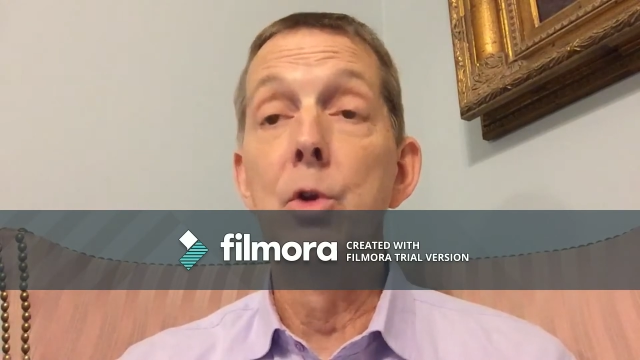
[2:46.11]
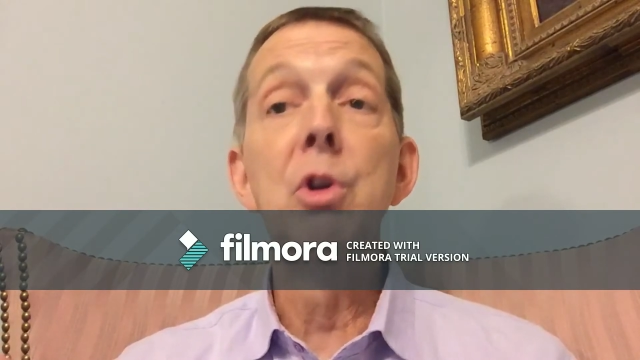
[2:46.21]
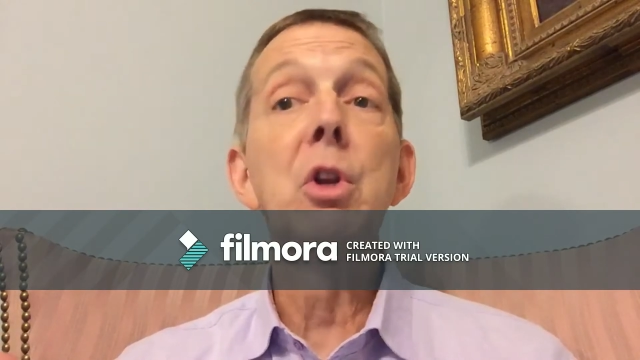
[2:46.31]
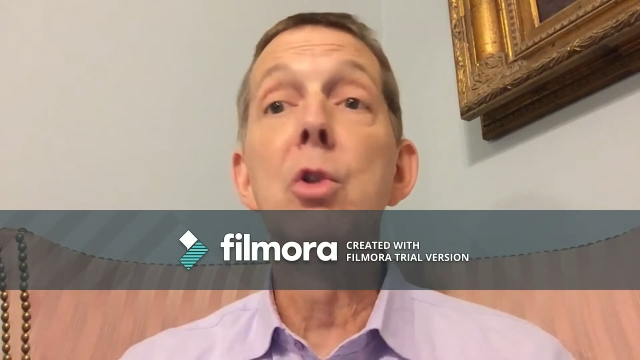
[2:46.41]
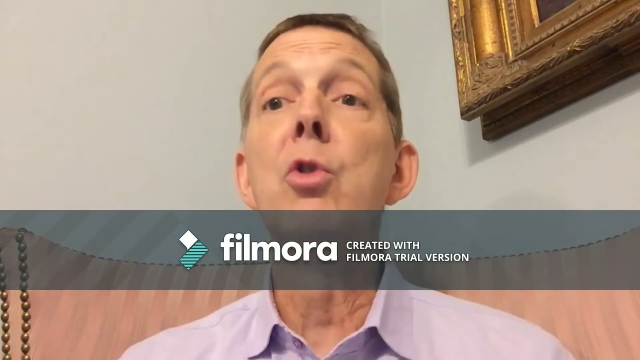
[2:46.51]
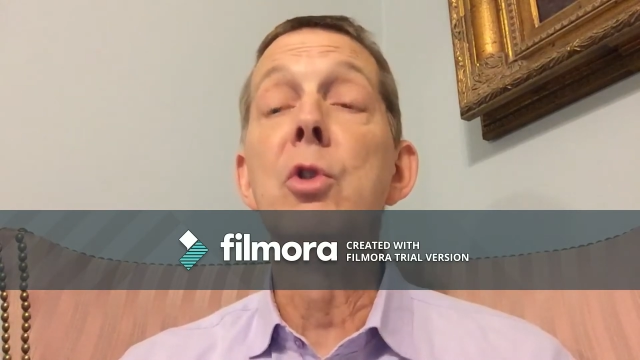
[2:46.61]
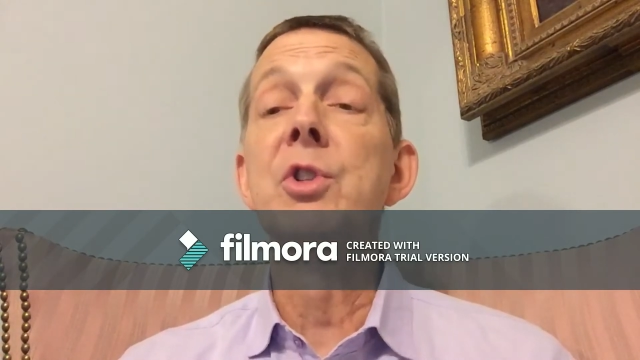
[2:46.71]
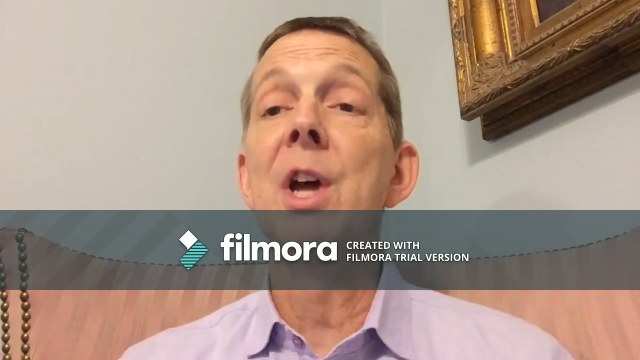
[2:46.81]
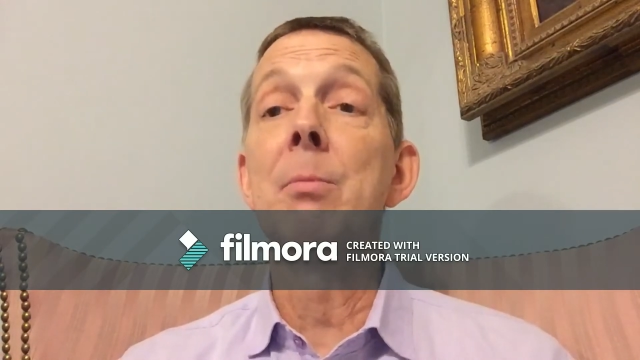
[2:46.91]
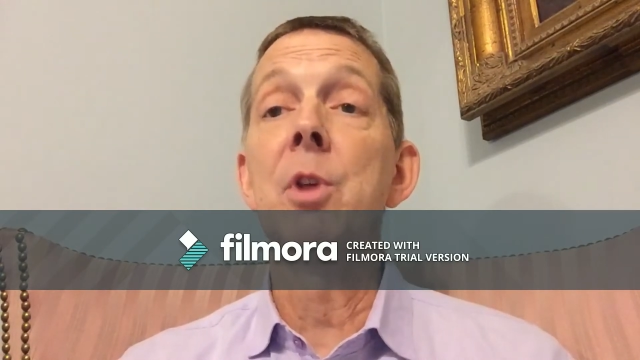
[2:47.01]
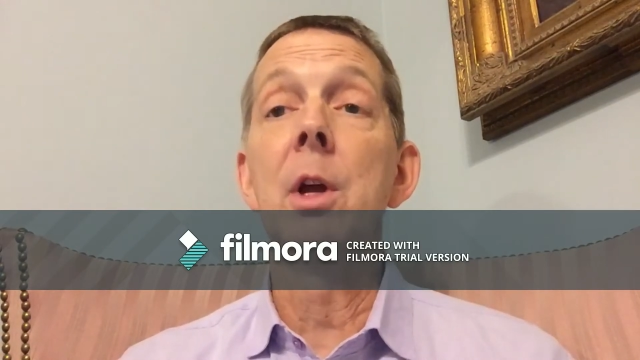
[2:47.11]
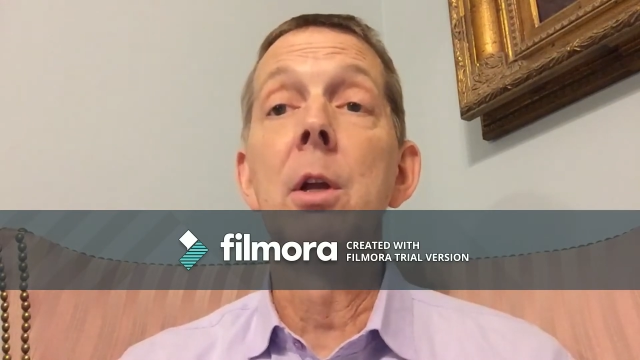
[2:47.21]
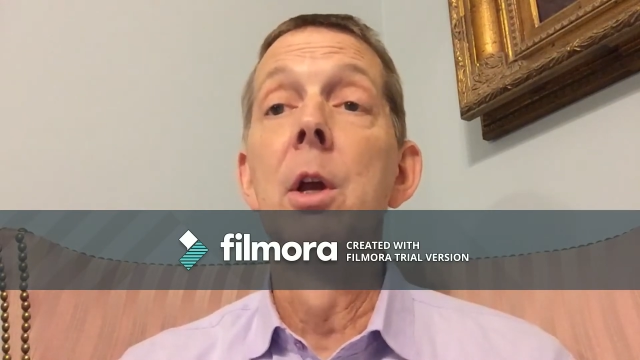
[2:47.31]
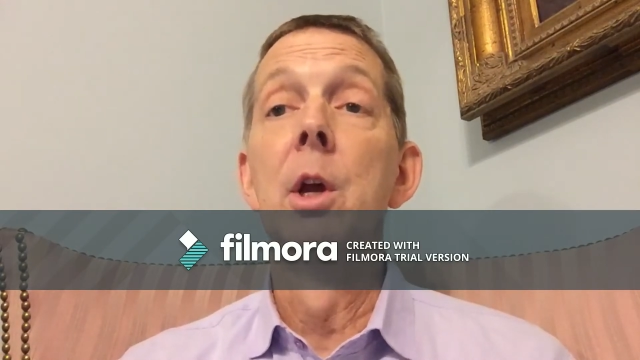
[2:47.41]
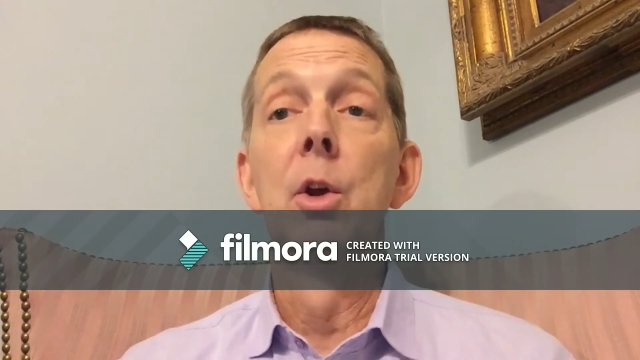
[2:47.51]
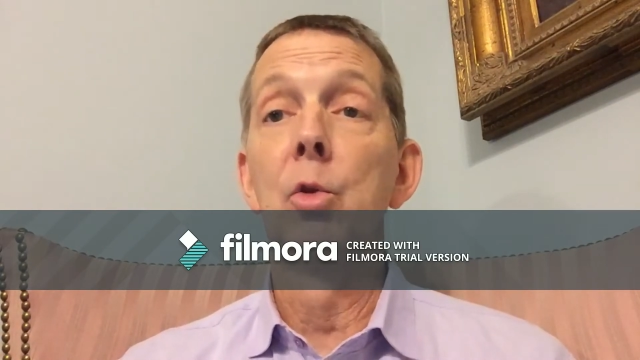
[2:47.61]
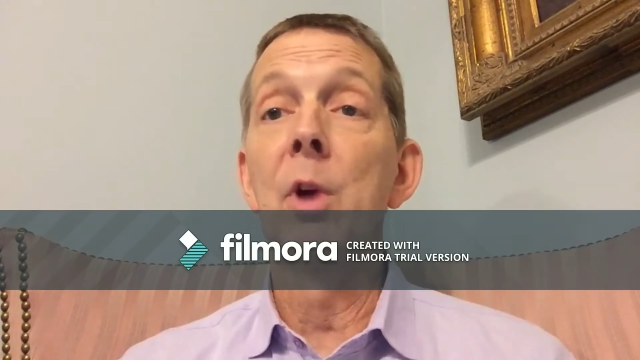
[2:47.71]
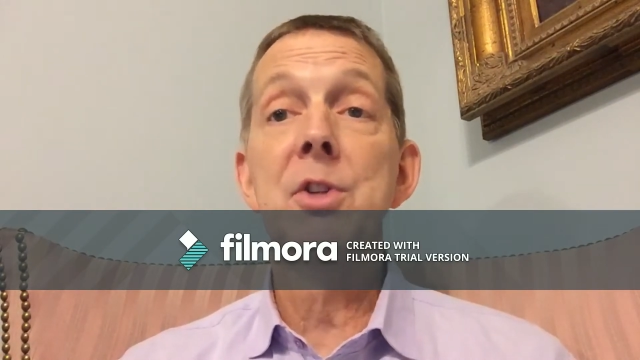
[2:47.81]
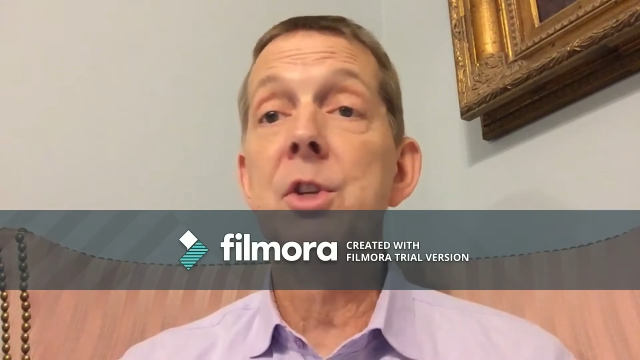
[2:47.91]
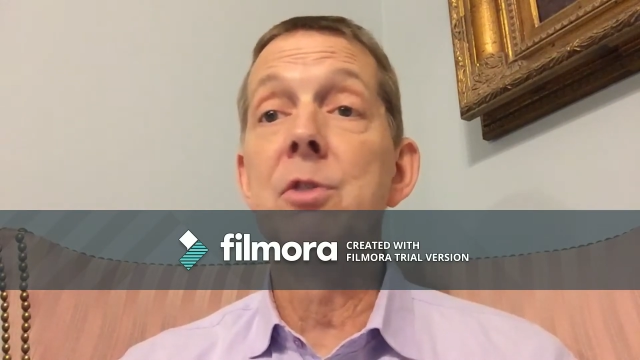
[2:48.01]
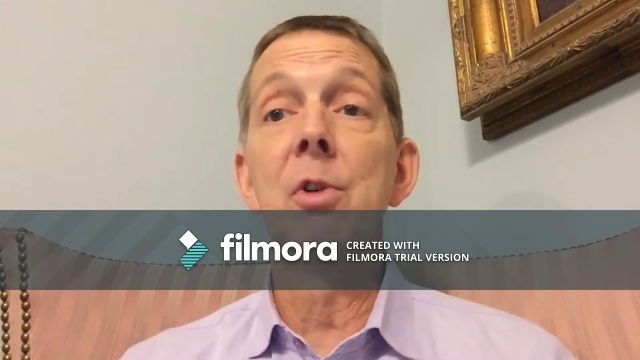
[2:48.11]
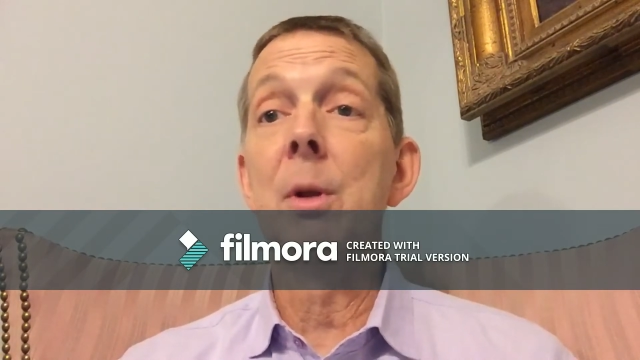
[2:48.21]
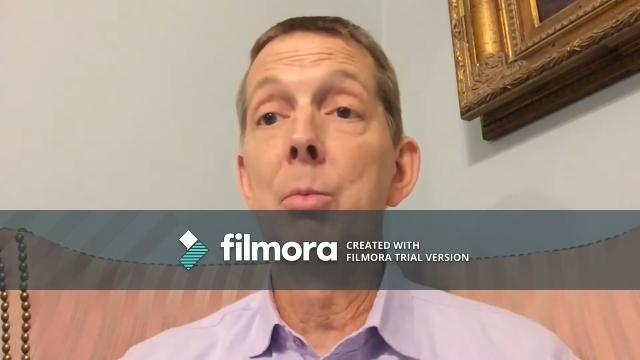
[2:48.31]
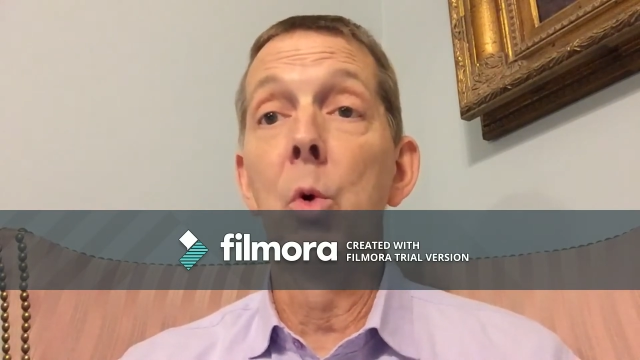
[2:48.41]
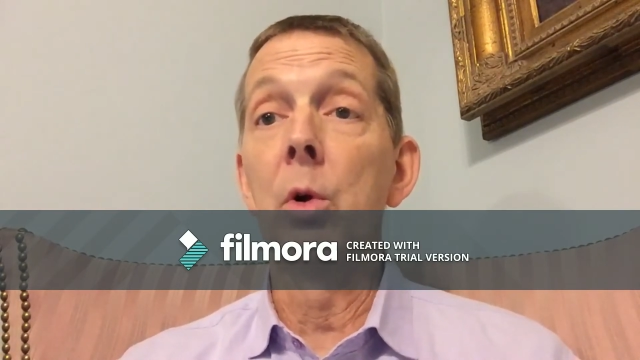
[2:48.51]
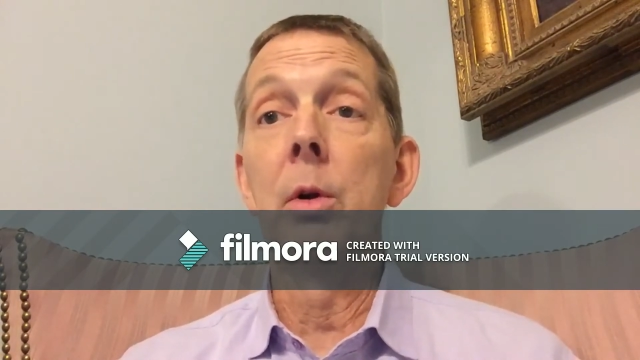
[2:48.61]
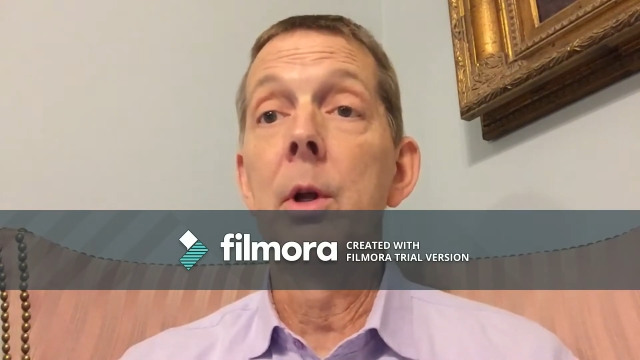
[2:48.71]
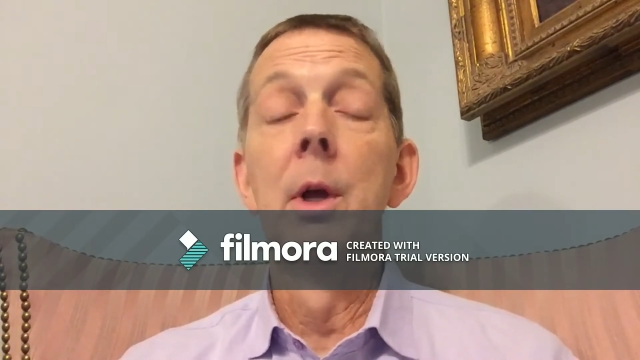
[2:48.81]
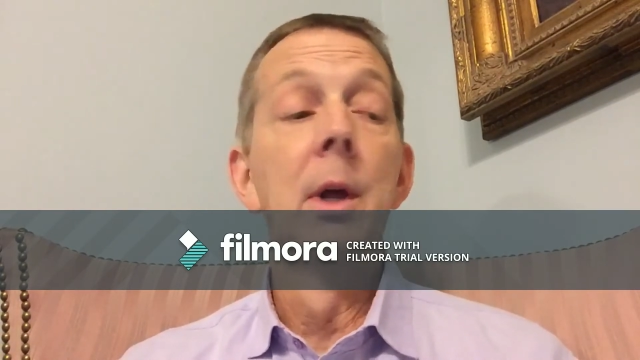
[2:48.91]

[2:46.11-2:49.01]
You need to do the same thing. Rest is very important.